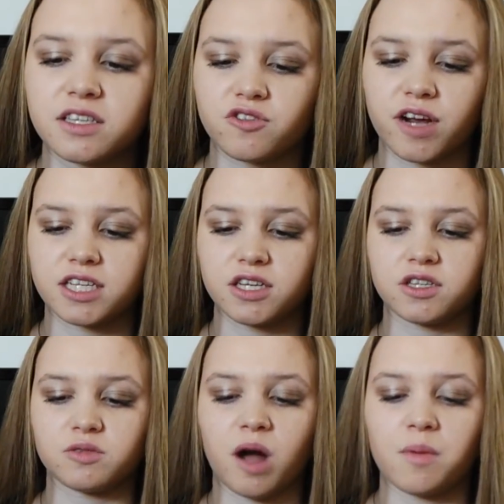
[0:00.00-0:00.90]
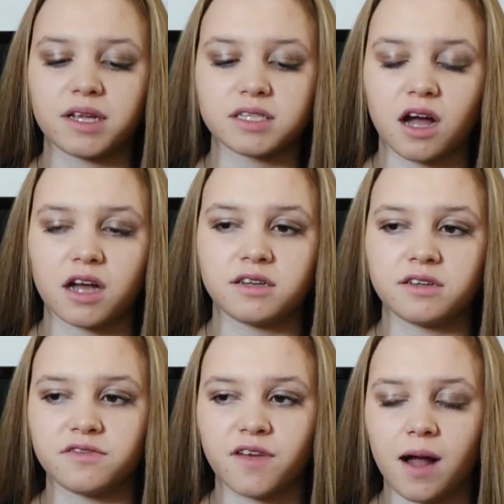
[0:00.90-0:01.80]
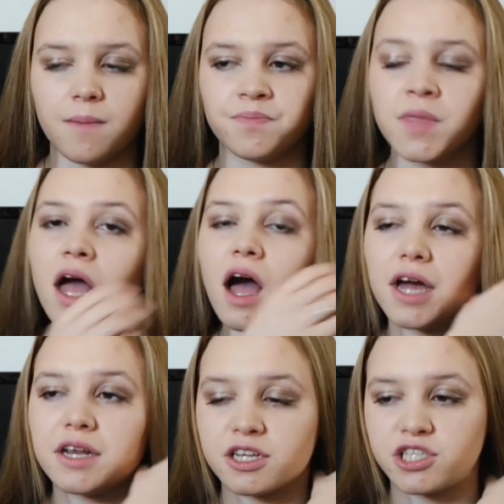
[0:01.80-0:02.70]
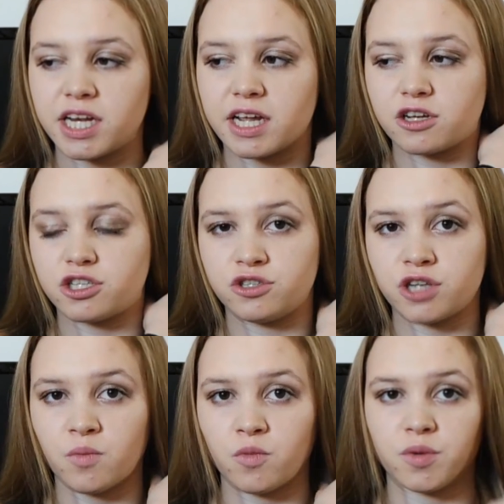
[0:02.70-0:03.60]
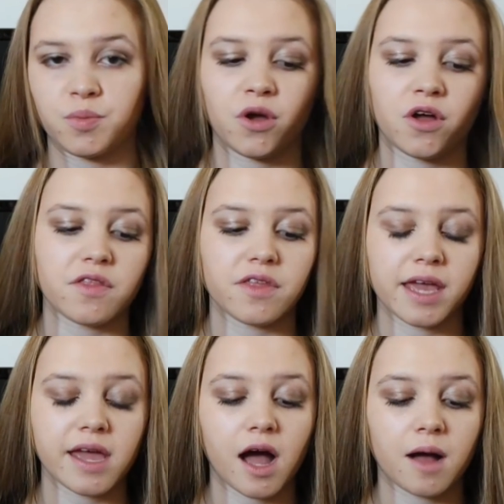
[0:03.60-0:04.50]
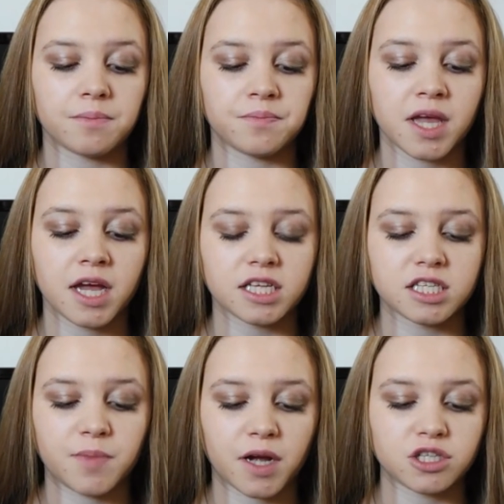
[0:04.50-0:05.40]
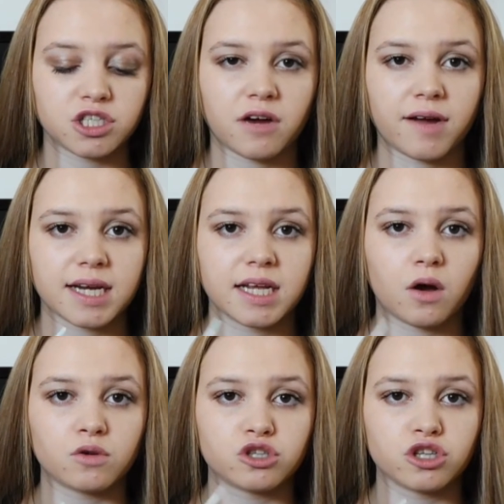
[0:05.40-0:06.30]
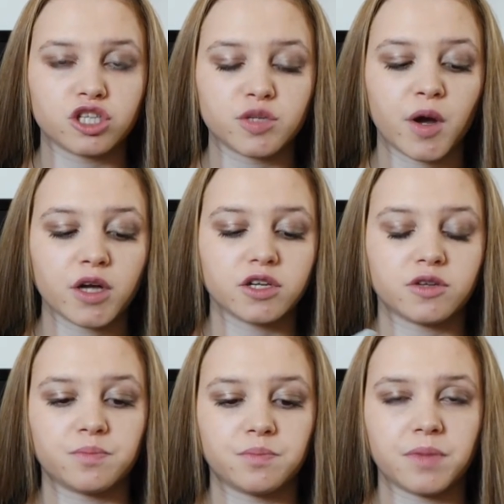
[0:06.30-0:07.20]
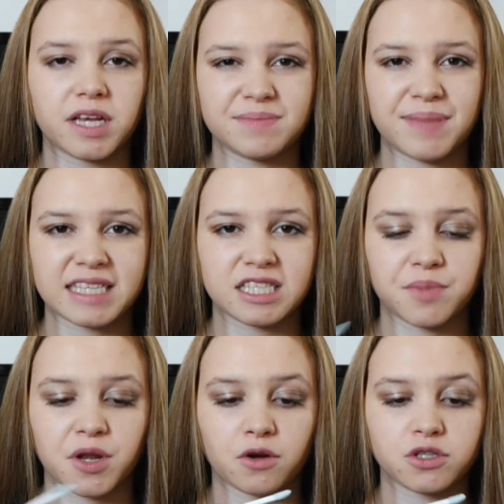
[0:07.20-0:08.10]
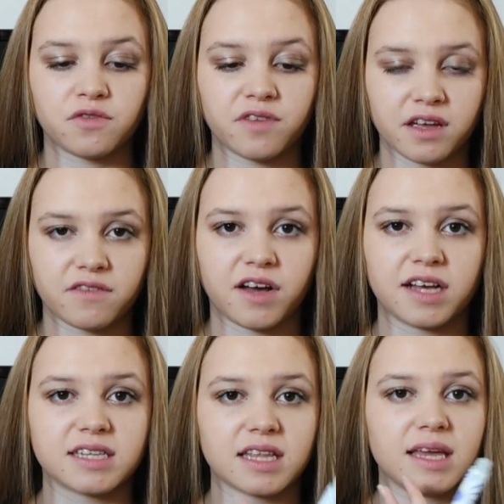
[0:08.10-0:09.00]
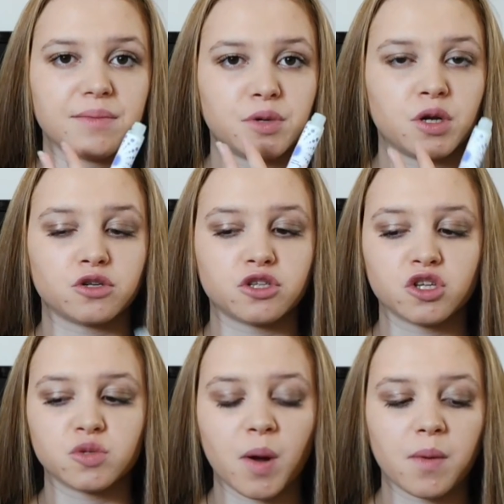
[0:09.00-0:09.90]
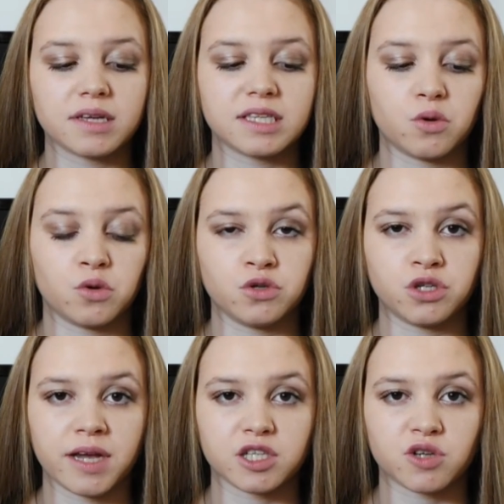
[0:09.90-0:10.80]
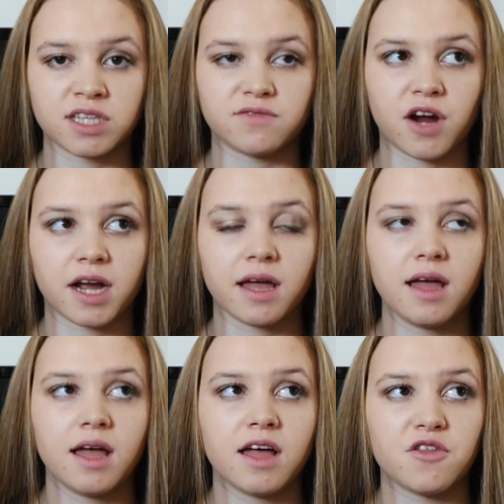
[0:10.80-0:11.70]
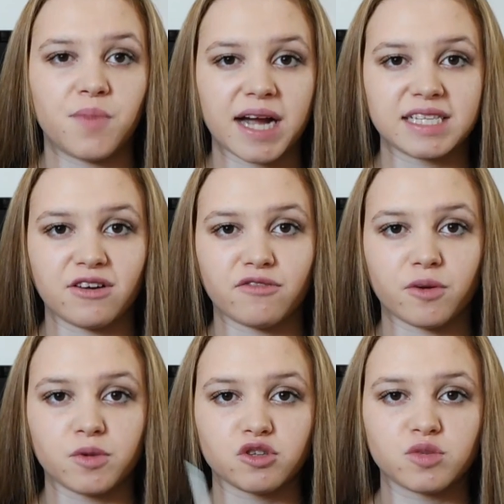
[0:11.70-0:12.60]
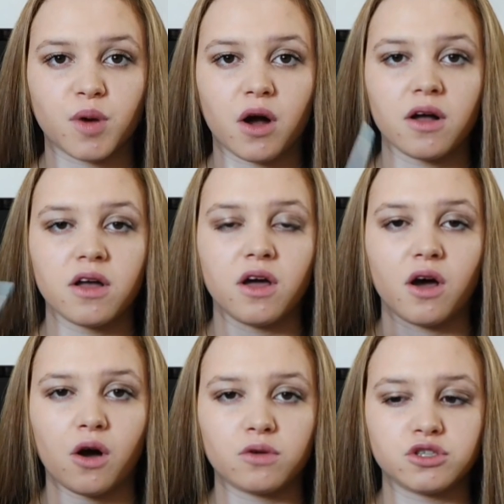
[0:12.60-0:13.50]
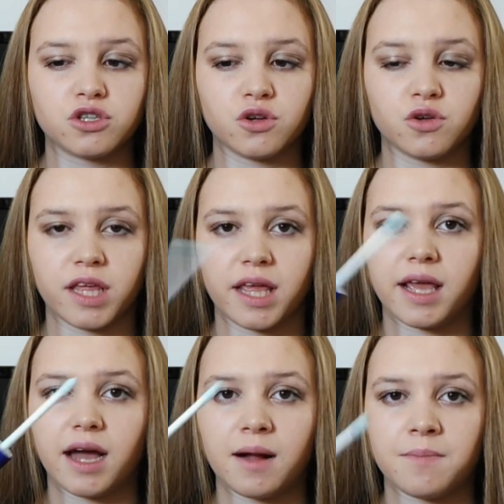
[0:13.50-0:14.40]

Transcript: is great to use as well, but it's kind of unhygienic because you don't want to put the sponge directly onto the spot. It's best to put it onto your finger first and then put it onto the spot, because then all you're doing is transferring the bacteria from your spot onto the